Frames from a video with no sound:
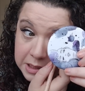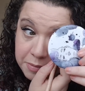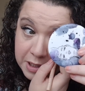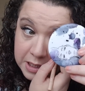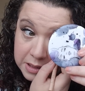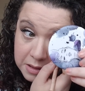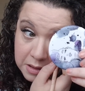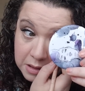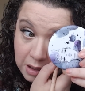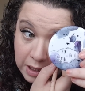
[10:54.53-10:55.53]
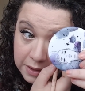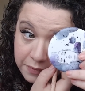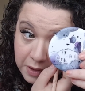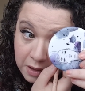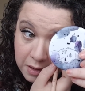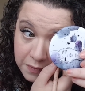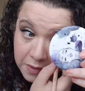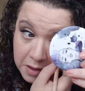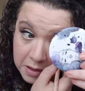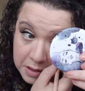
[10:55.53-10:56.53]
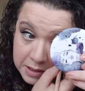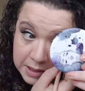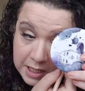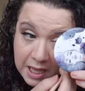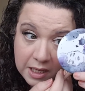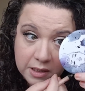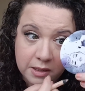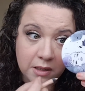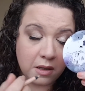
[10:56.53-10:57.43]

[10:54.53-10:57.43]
it's pretty light for 6:30.